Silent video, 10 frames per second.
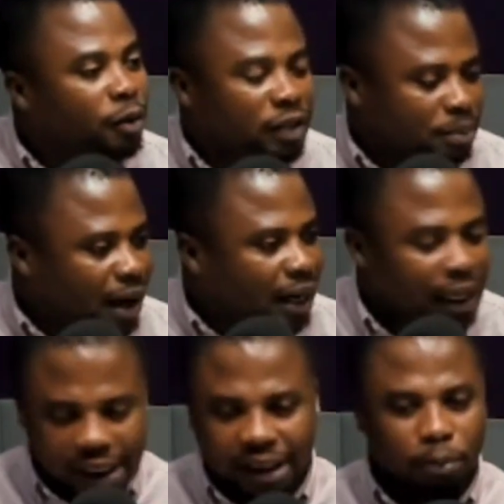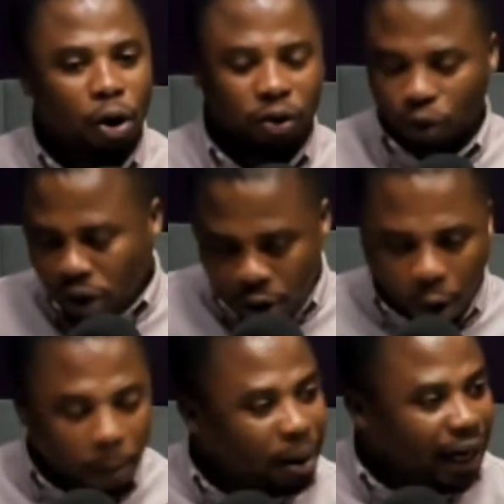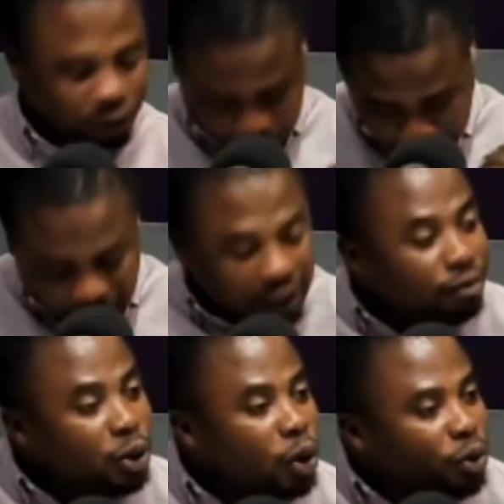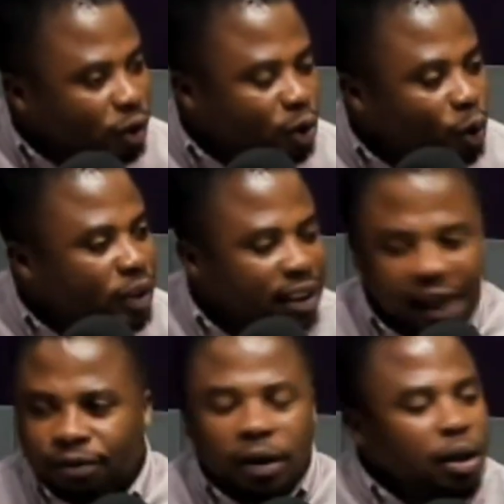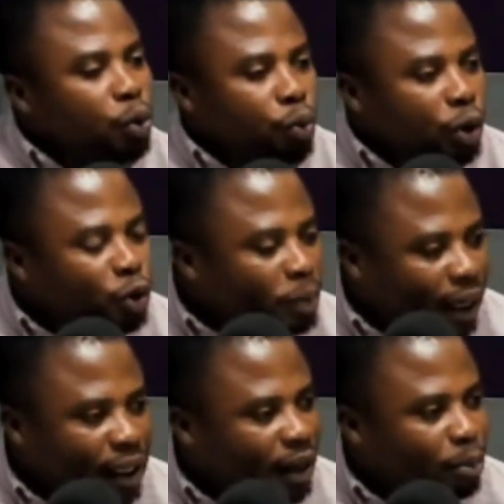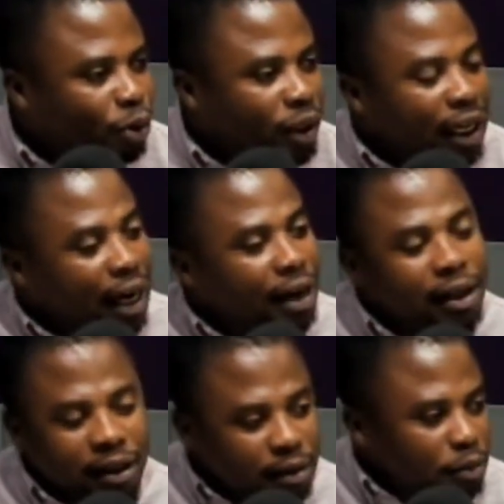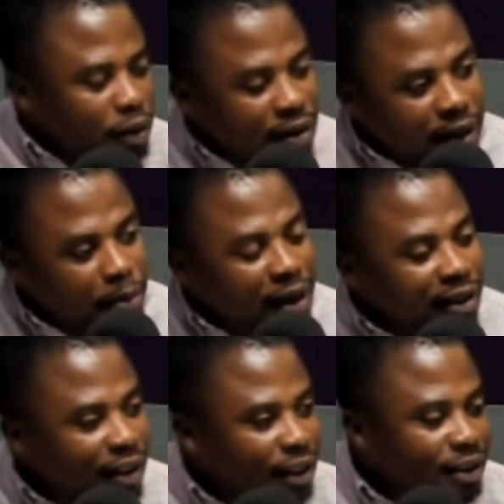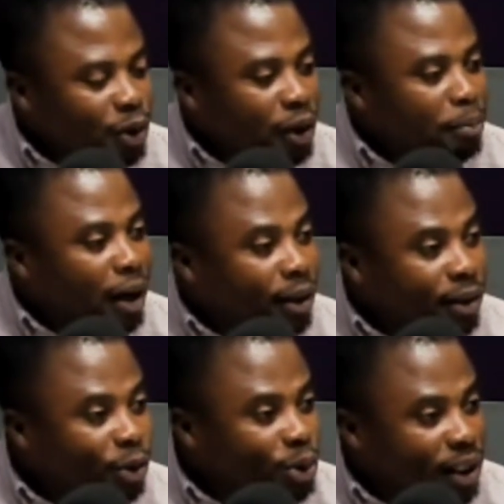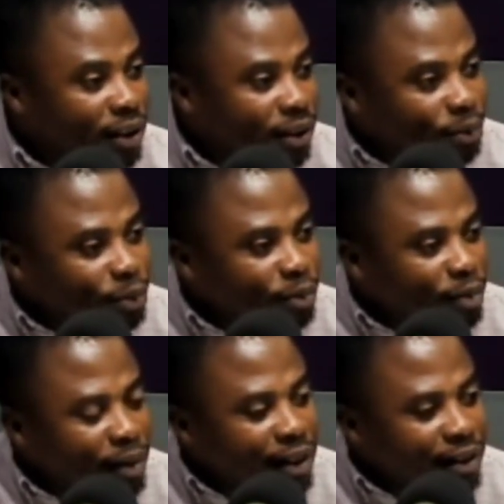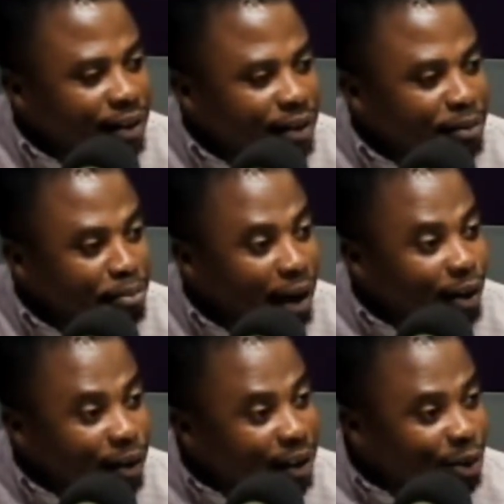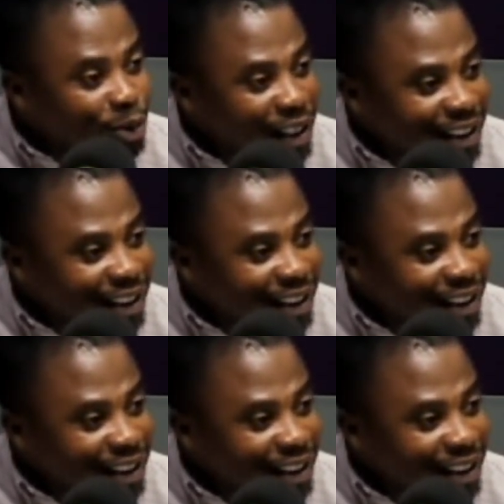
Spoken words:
of his marker. Intibono or Bayern, even though he was close enough, went to Man Claiborne. And he's a branch rated or a biology student. Biology student.